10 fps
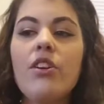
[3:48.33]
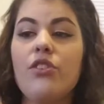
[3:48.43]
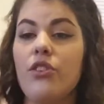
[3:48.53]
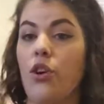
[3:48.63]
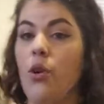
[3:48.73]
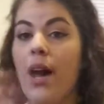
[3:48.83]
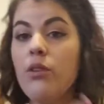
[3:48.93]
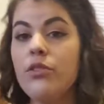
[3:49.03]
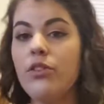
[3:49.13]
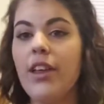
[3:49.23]
And you go
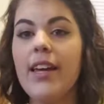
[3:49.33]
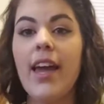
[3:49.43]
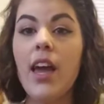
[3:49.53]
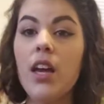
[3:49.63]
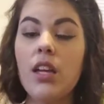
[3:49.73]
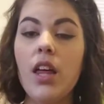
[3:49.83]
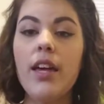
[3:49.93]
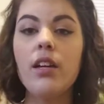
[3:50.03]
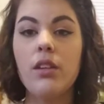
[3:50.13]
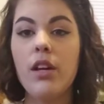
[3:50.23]
out and you're like, "Hey,
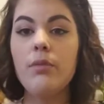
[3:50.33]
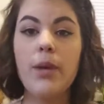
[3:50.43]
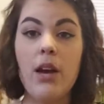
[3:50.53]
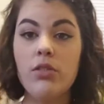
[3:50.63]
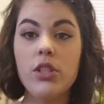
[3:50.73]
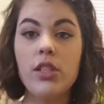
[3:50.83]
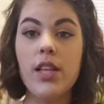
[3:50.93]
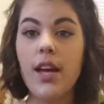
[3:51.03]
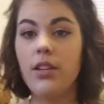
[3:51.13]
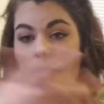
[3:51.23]
like, yeah, be out in just a sec."